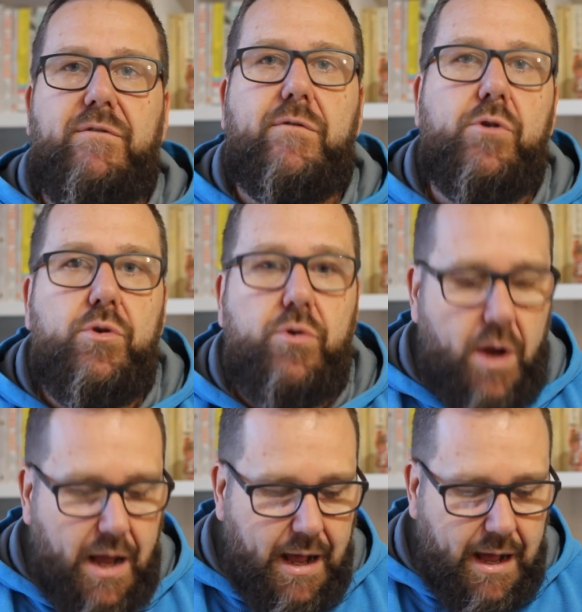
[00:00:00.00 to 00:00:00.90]
Frew,
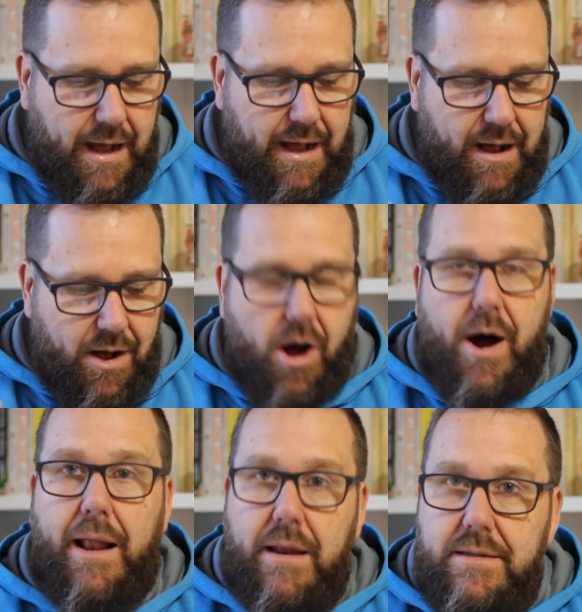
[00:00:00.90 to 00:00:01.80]

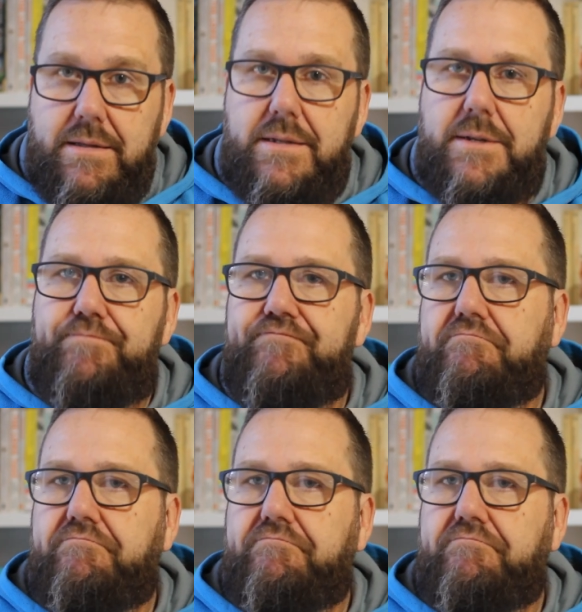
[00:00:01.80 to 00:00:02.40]
Islands.